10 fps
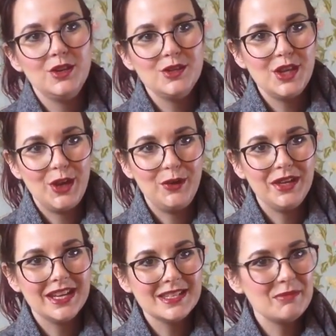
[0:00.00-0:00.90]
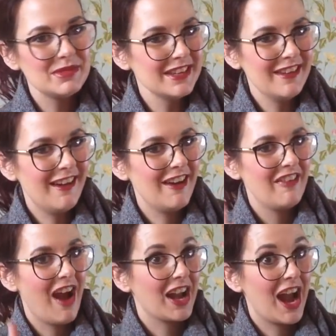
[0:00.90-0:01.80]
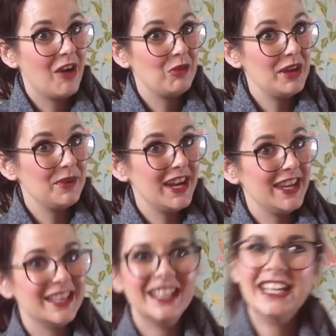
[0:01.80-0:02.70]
two you get 10% off. Win-win.